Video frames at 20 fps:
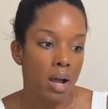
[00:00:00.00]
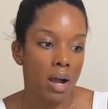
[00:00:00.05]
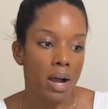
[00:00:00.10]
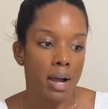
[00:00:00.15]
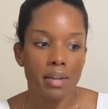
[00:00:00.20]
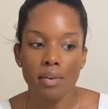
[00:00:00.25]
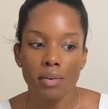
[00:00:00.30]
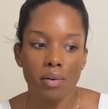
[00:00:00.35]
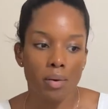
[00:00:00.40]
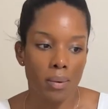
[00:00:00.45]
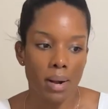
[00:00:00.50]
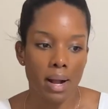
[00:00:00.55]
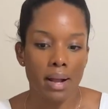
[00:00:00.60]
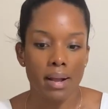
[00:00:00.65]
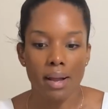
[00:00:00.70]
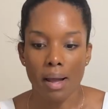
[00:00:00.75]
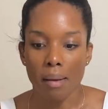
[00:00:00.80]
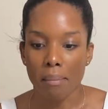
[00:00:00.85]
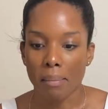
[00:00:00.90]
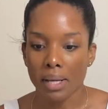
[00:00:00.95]
I don't know why.
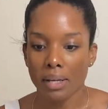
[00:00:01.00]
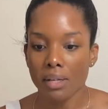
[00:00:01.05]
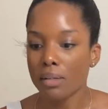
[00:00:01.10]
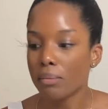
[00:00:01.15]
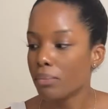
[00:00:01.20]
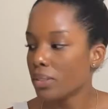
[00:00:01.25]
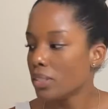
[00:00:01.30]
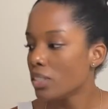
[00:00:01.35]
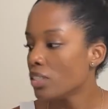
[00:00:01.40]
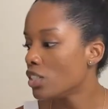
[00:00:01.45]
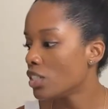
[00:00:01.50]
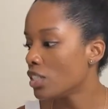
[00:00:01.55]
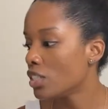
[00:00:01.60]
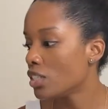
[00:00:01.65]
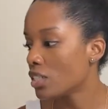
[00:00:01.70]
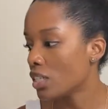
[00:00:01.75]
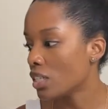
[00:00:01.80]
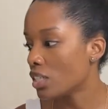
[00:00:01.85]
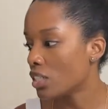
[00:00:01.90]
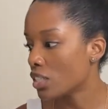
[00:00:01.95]
I might completely change
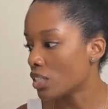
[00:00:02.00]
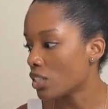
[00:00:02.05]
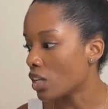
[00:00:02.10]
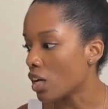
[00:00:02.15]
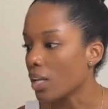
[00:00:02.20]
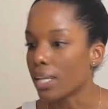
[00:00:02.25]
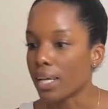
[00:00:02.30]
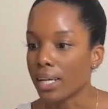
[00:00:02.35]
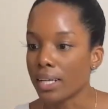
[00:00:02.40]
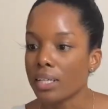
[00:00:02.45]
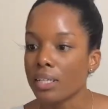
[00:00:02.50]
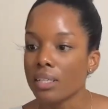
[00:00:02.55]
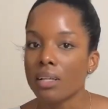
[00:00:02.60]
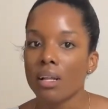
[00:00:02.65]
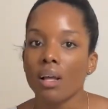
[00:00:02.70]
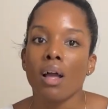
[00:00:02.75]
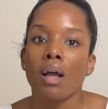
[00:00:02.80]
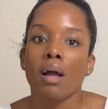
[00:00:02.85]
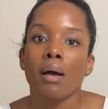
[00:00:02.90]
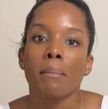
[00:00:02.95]
it and just not like it,
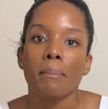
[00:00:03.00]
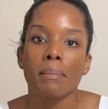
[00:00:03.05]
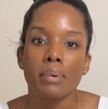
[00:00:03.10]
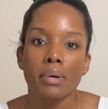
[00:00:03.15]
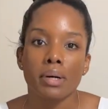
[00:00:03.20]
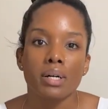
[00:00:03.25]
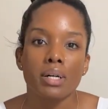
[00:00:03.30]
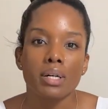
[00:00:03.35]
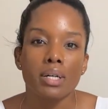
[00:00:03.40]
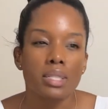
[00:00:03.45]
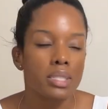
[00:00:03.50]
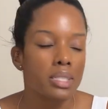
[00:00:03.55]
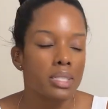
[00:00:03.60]
but